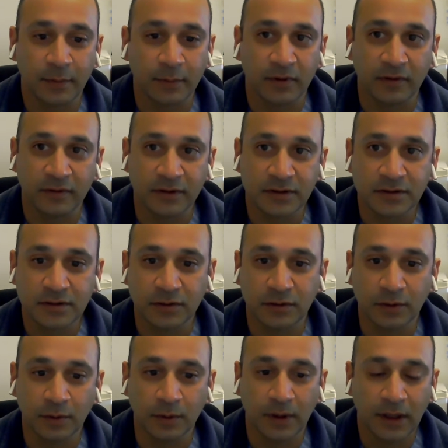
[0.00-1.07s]
my privilege
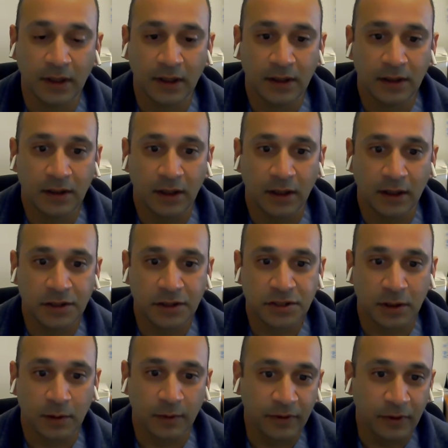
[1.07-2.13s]
to uh,
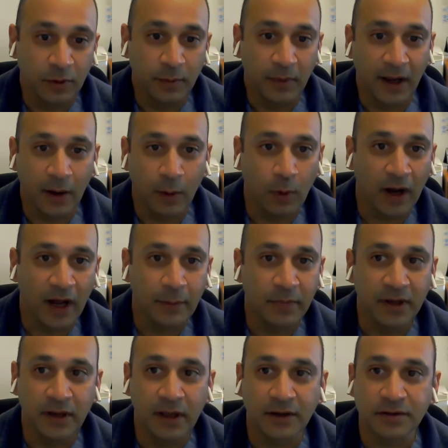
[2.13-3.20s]
share with you my why
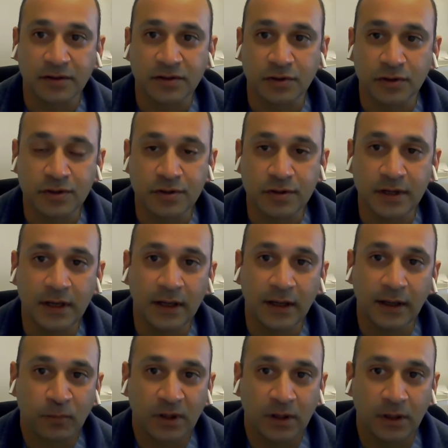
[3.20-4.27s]
pediatric surgery.
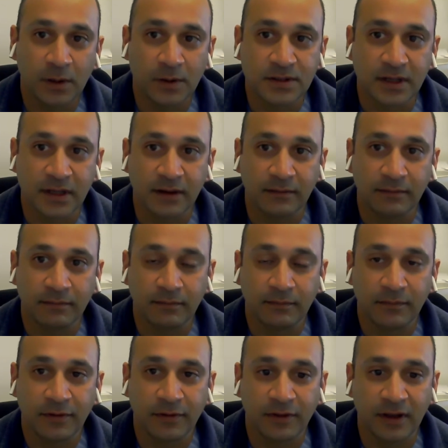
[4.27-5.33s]
You know, as I
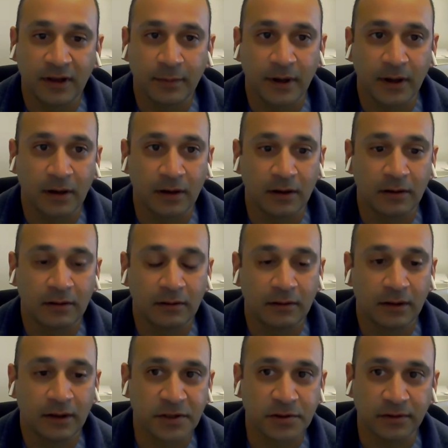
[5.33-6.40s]
think about our
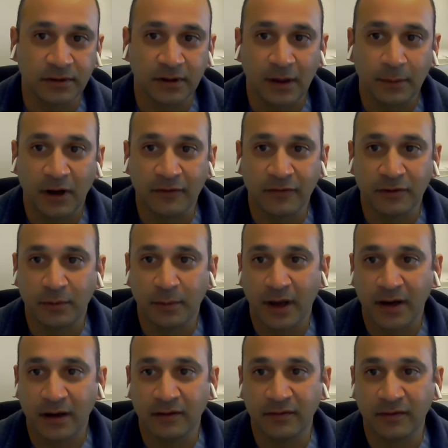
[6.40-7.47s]
specialty, I'm often
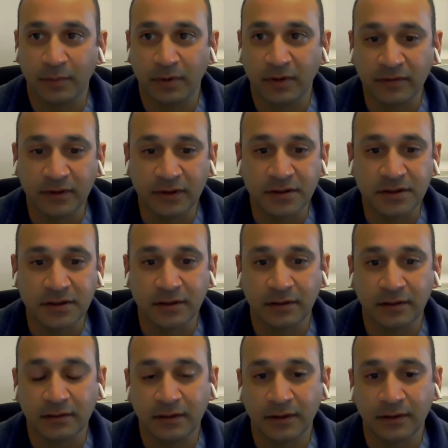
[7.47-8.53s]
reminded of the privilege and,
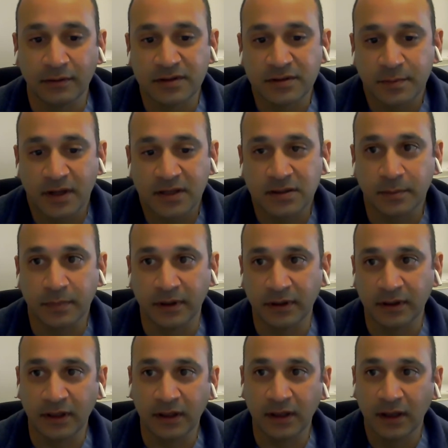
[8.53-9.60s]
and
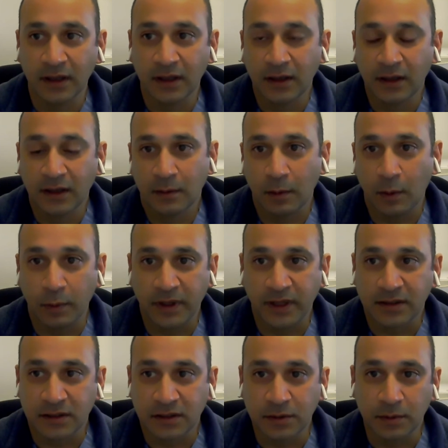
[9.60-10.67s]
responsibility what we
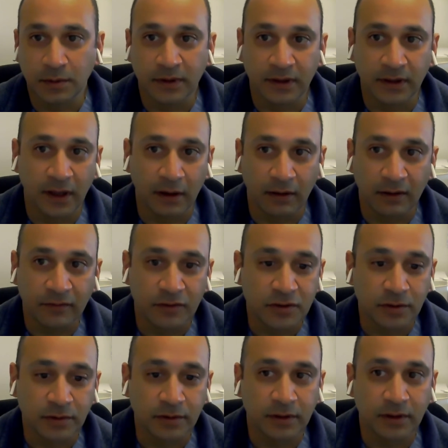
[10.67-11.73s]
get to do in caring for
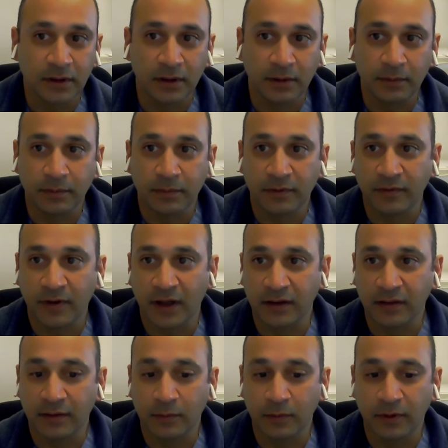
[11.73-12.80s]
children and
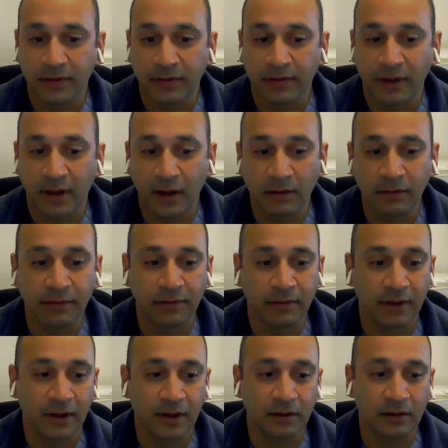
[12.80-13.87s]
providing them with health
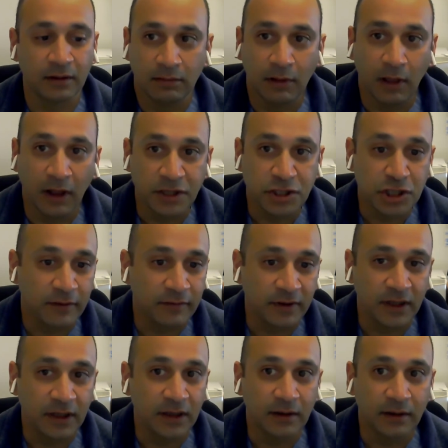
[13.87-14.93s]
and
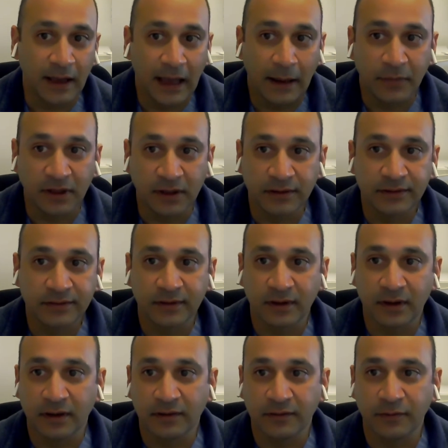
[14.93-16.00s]
longevity and happiness
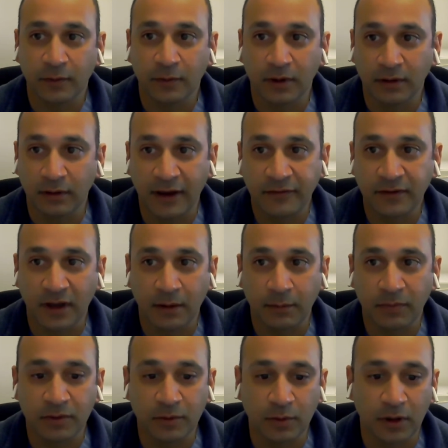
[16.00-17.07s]
uh, for a
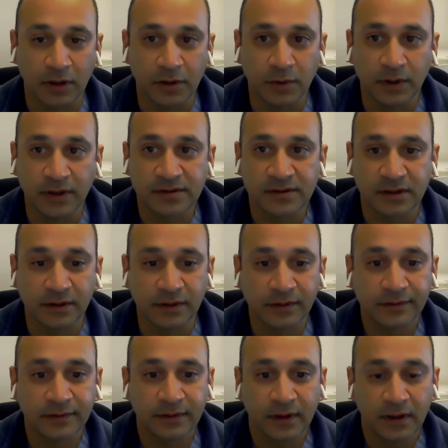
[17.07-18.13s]
lifetime through our unique
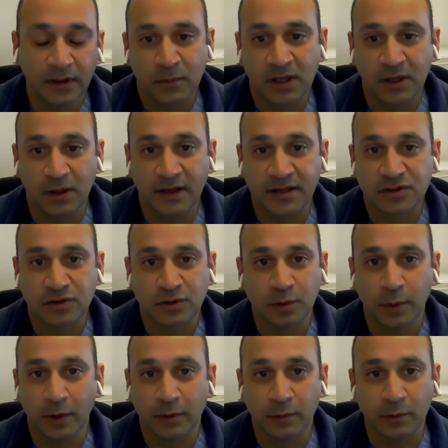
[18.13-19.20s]
skills. You know, that's
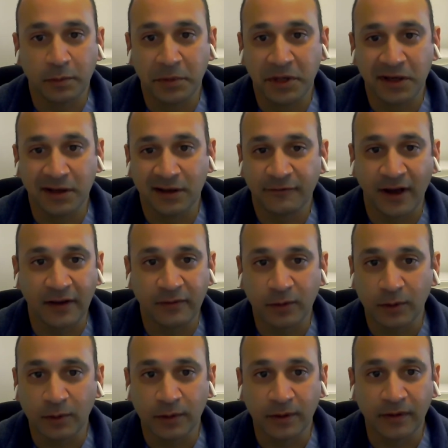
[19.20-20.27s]
true whether we're meeting a five
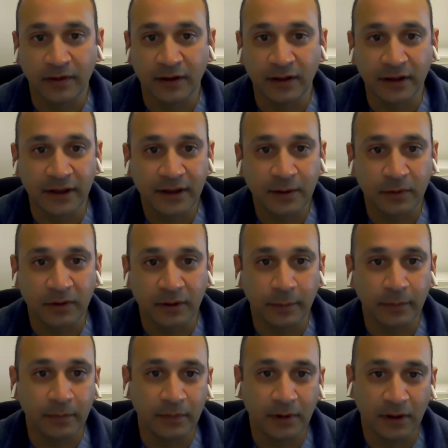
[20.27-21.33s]
year old in the clinic with an,
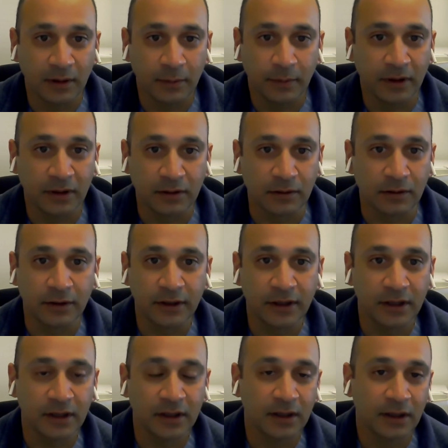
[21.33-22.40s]
an umbilical
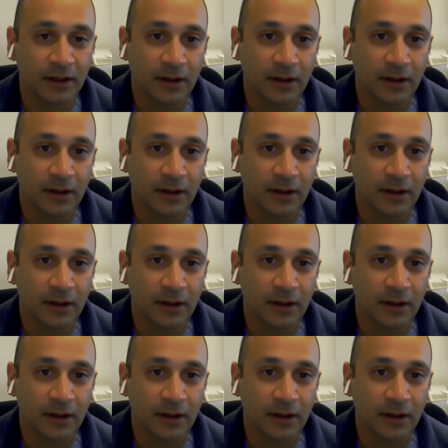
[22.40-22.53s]
hernia